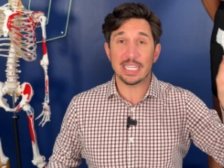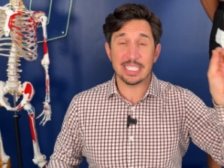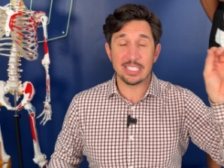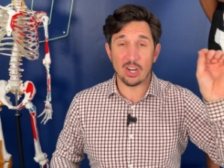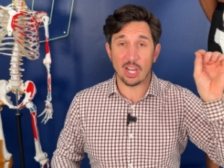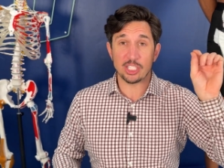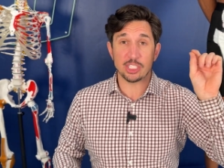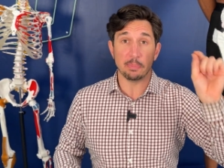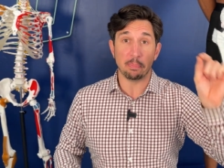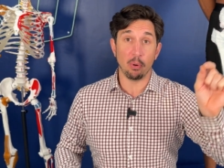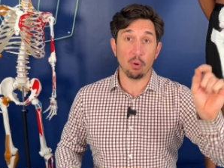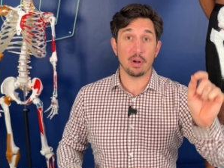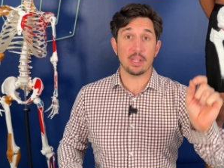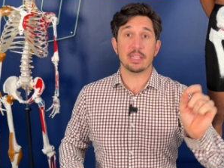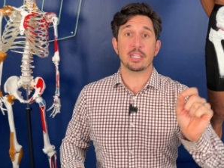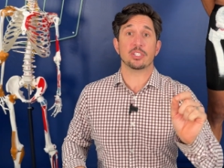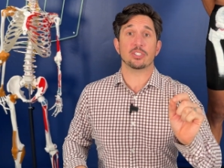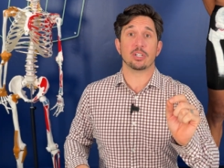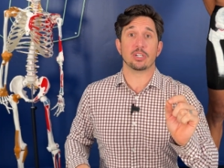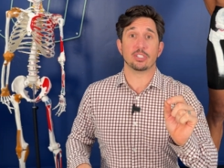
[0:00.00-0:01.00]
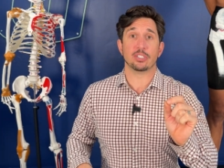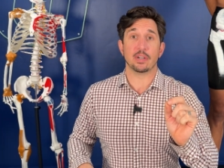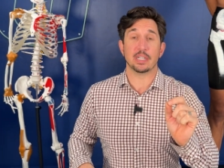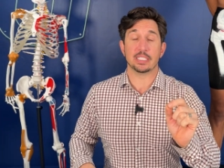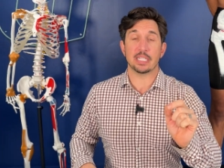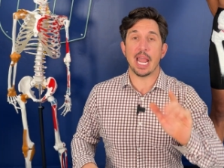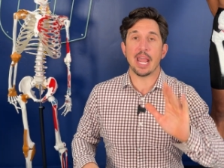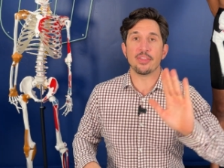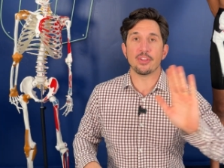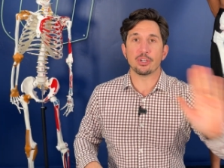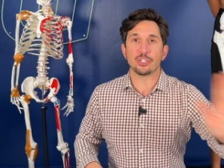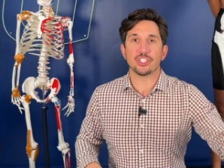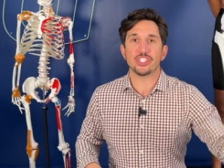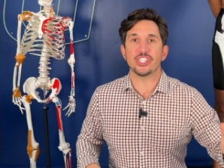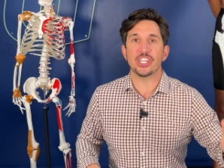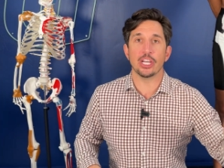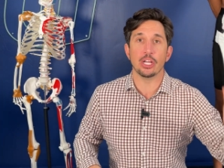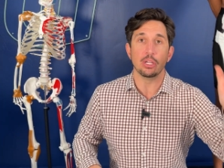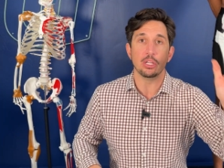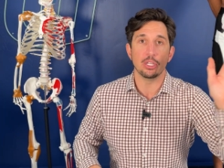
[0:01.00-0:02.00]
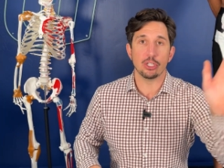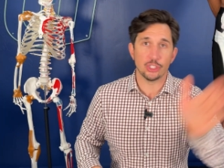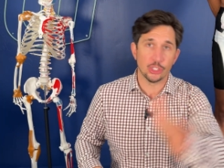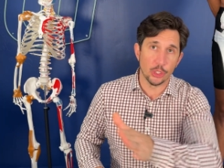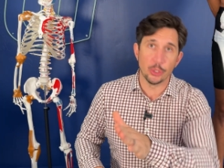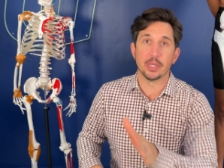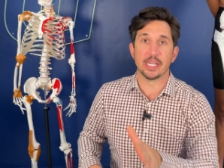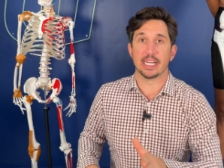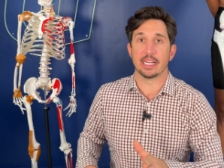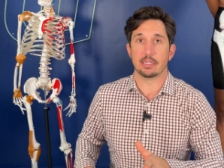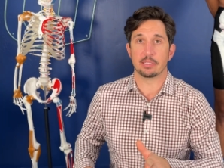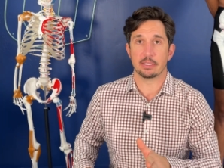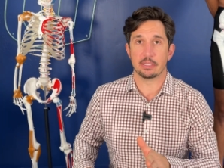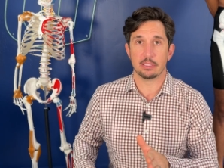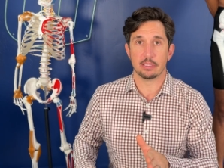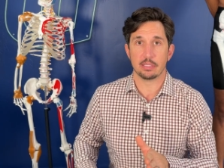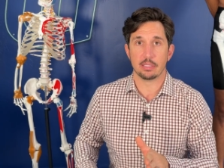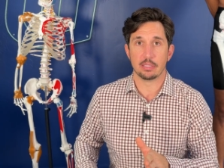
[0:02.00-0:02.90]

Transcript: is not supporting these surgeries, and they're still doing it.